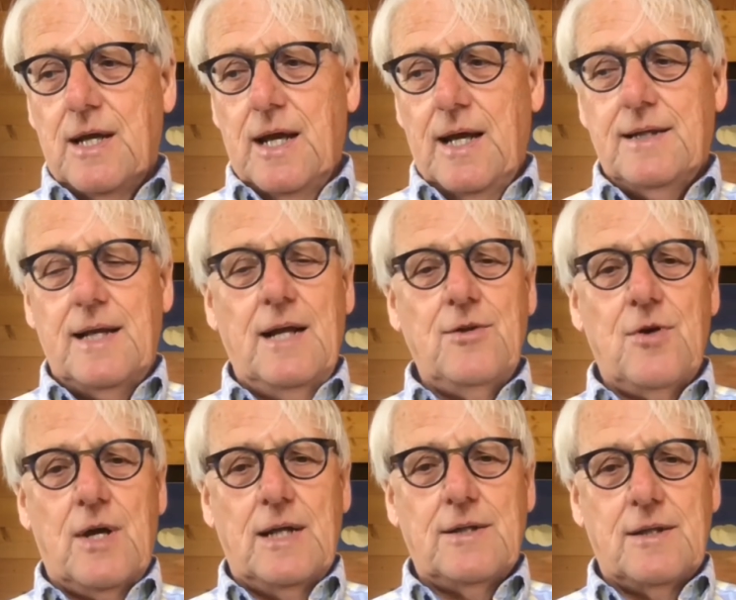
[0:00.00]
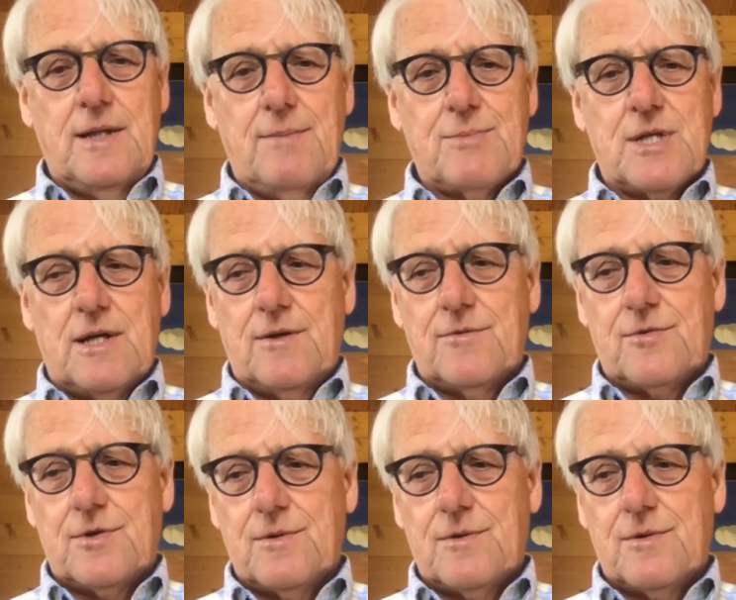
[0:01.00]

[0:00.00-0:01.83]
and educated themselves.